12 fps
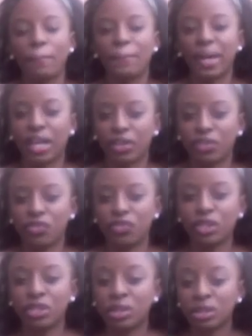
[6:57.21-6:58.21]
But for
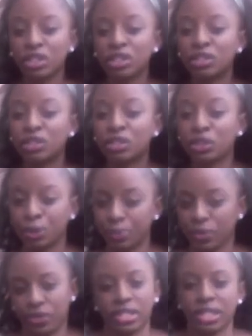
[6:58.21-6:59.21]
you to stoop,
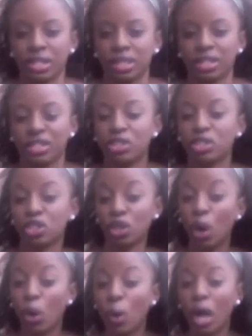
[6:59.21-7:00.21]
Kristen,
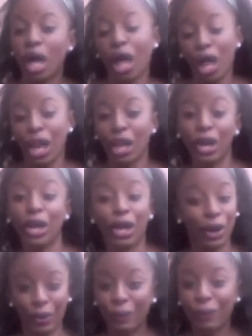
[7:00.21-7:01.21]
so
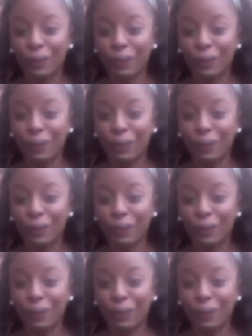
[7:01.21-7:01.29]
low